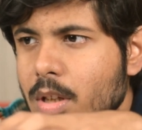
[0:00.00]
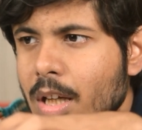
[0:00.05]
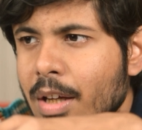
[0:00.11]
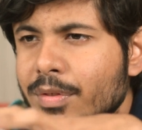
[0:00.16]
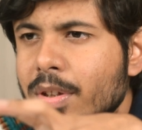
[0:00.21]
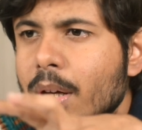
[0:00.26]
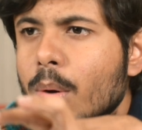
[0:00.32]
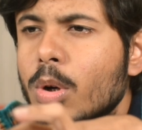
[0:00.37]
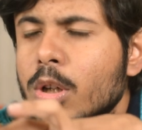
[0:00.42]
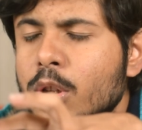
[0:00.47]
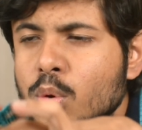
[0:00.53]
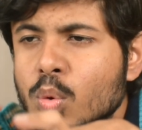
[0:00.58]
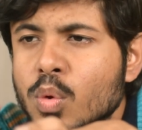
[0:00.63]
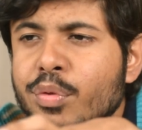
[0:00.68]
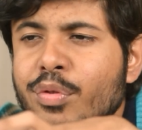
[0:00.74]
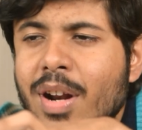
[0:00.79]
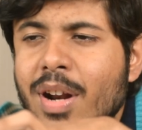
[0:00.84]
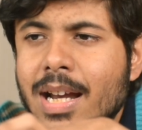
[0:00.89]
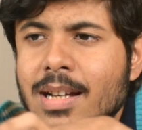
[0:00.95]
if there were
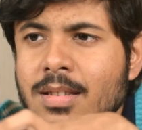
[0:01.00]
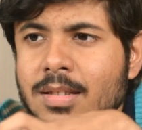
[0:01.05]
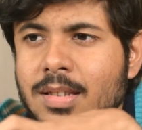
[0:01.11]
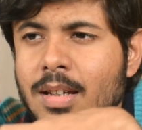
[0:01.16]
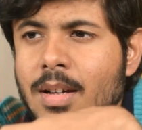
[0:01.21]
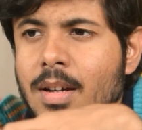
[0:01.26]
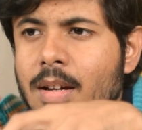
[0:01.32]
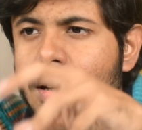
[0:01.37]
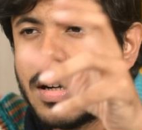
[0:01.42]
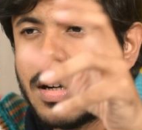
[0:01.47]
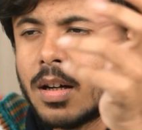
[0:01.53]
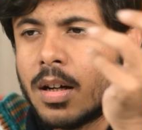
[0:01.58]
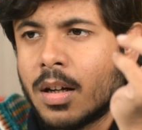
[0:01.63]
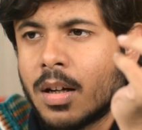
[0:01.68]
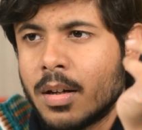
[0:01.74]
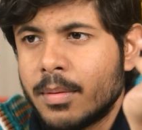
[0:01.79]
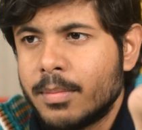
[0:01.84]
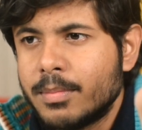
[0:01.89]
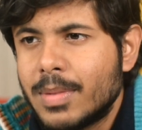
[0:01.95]
two friends
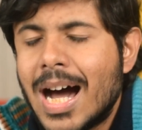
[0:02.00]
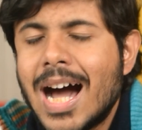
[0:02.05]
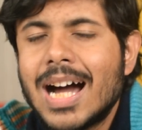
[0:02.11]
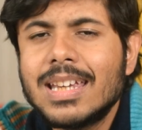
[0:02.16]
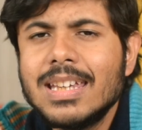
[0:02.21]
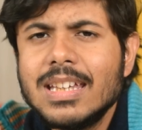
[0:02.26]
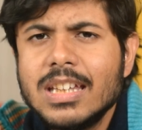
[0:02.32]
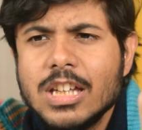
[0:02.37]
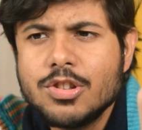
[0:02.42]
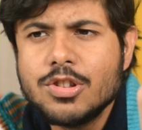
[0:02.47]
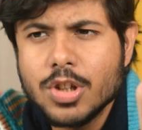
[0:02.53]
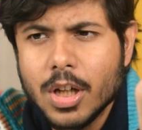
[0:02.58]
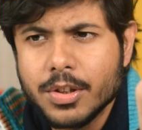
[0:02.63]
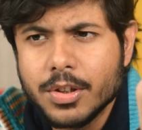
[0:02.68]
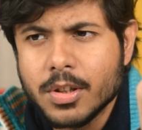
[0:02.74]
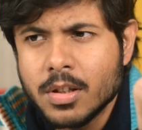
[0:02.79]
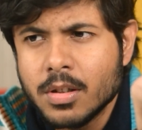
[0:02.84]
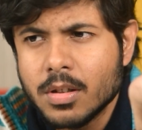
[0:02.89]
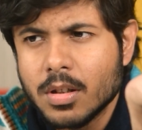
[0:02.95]
hugging each
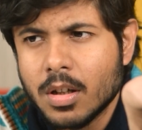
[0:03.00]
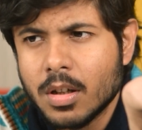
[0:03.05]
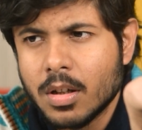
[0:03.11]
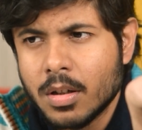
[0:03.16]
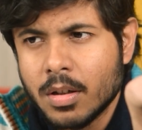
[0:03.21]
other,